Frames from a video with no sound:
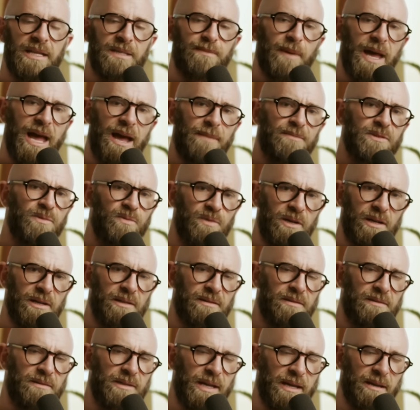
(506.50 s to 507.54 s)
it's perhaps
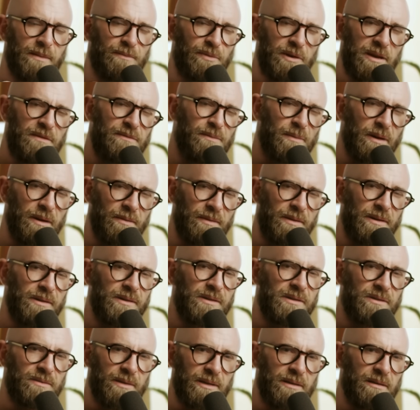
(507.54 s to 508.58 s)
worth taking a brief moment
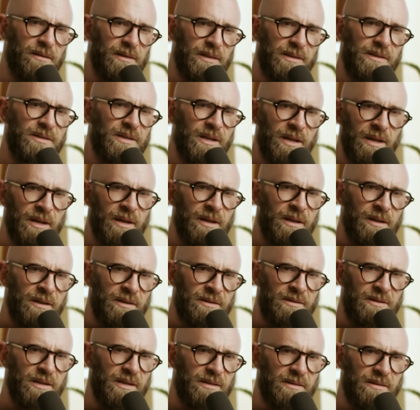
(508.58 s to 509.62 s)
to acknowledge
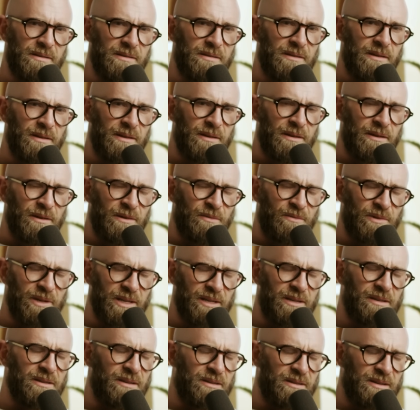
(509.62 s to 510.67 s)
just what a
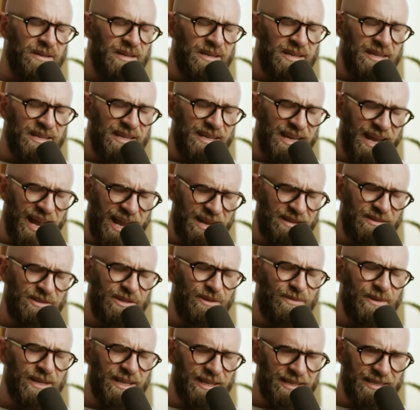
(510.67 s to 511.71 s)

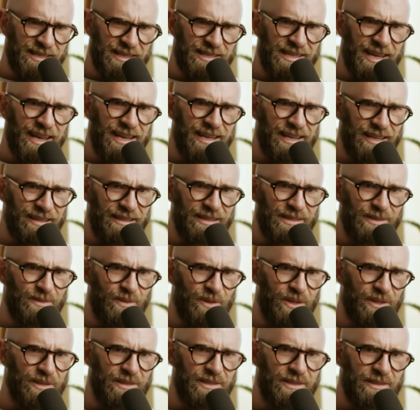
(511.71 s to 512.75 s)
gargantuan undertaking this
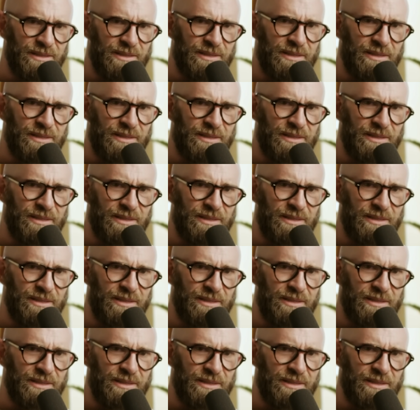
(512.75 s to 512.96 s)
was.